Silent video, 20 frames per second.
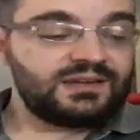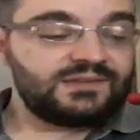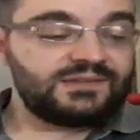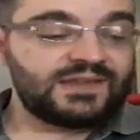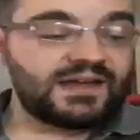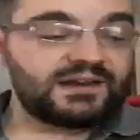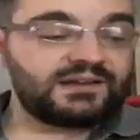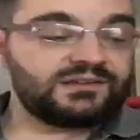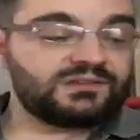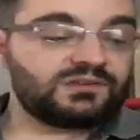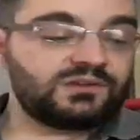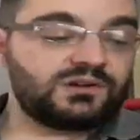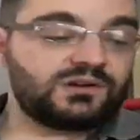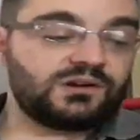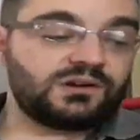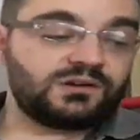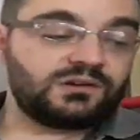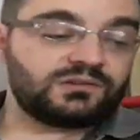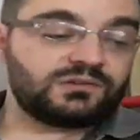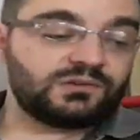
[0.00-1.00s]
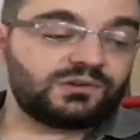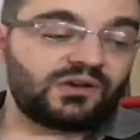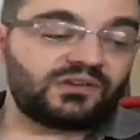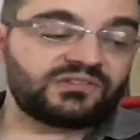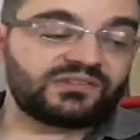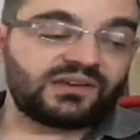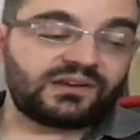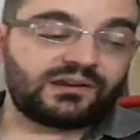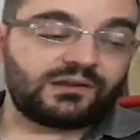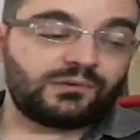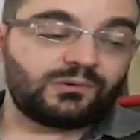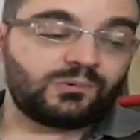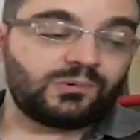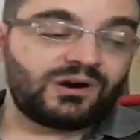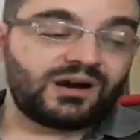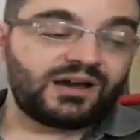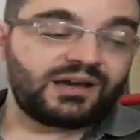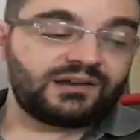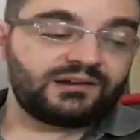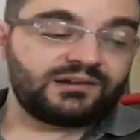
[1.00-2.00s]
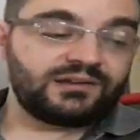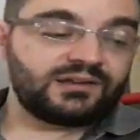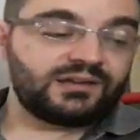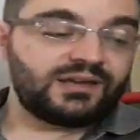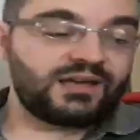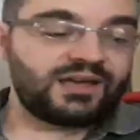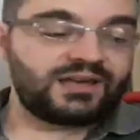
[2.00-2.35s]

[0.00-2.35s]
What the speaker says: Then he turned to Oscar inquiring,